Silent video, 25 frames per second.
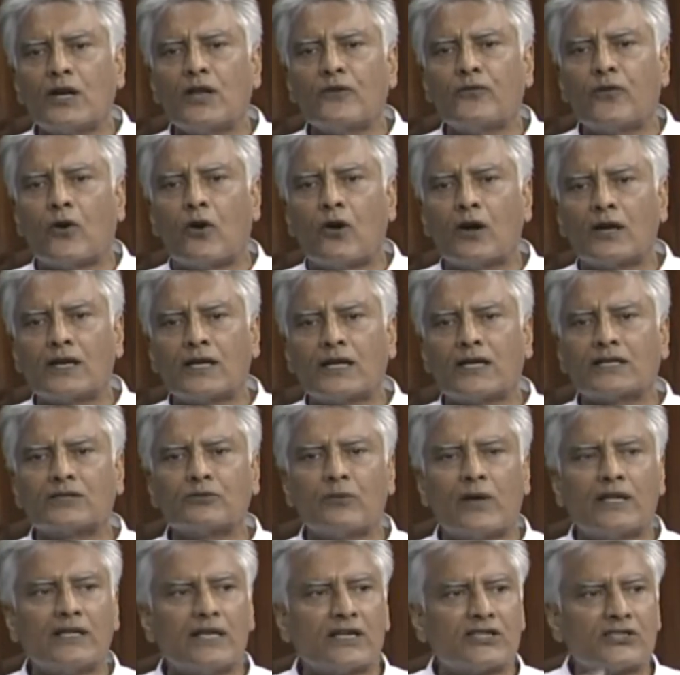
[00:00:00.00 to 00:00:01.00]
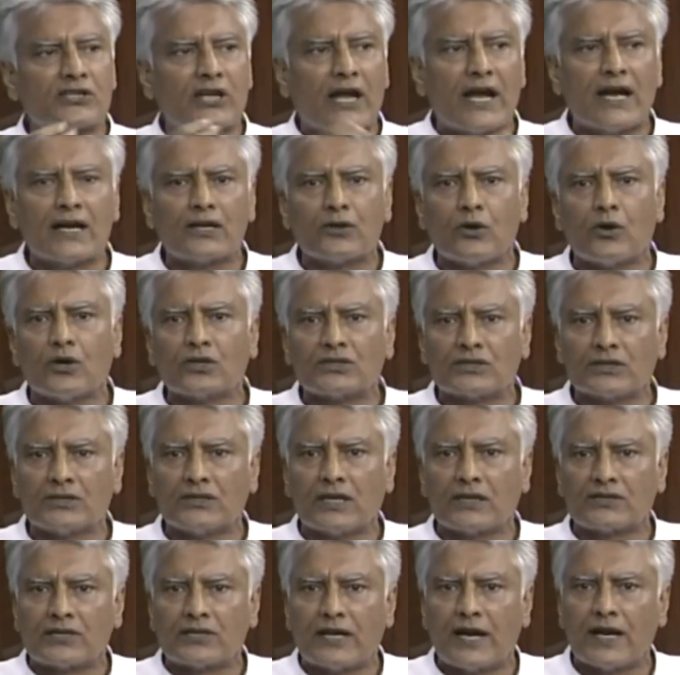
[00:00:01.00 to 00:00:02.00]
defaulters when the state goes,
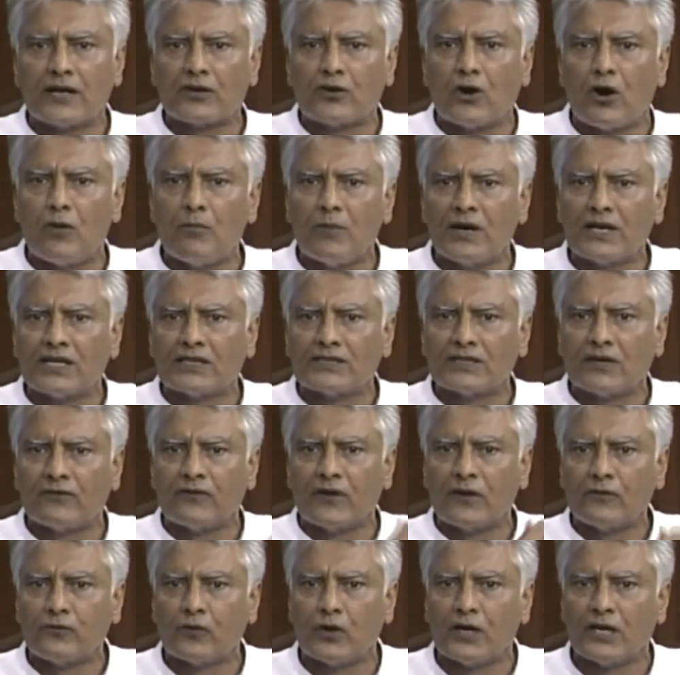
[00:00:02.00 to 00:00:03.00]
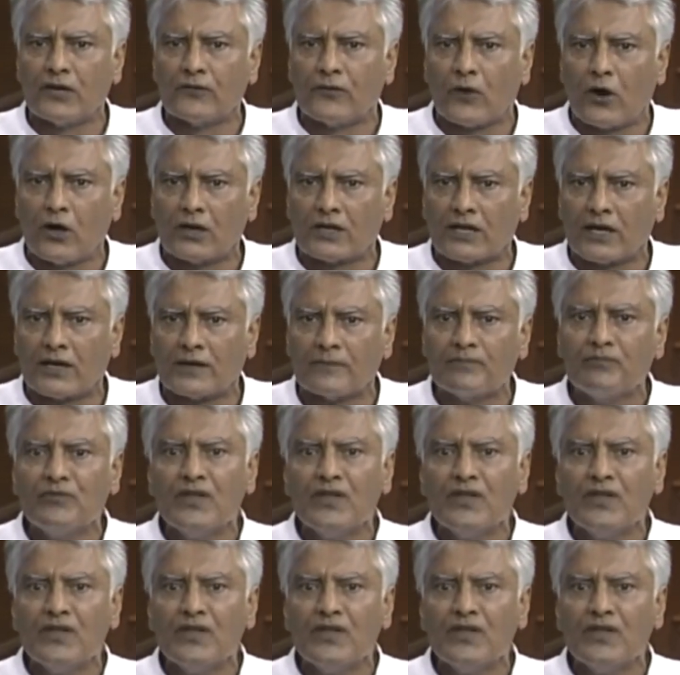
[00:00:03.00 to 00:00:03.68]
the state government is a willful defaulter.